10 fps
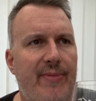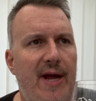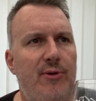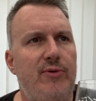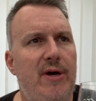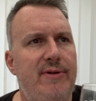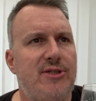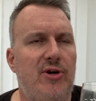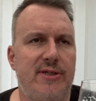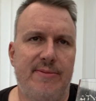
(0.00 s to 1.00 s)
and although it's
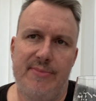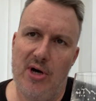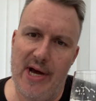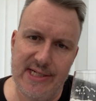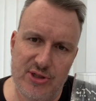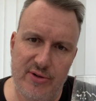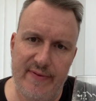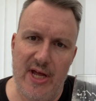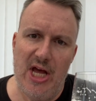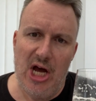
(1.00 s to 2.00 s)
got some nice sort
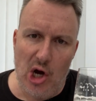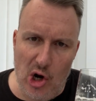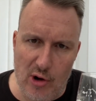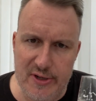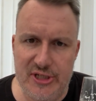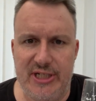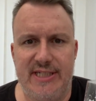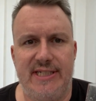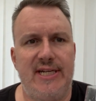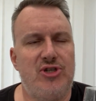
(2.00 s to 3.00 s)
of orangey
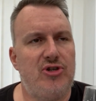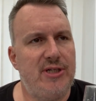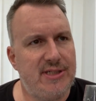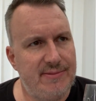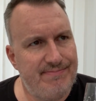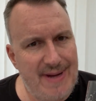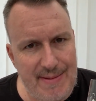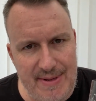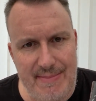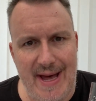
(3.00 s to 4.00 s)
citrus,
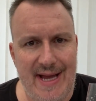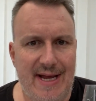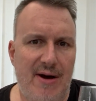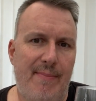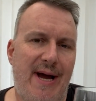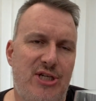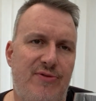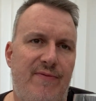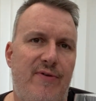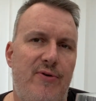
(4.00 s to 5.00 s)
maybe mango and
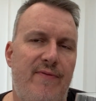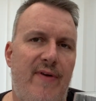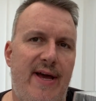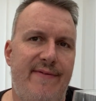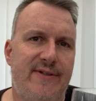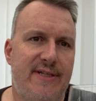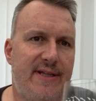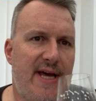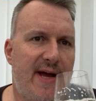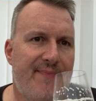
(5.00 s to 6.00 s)
passion fruit flavours in
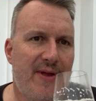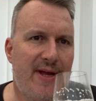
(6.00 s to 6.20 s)
there,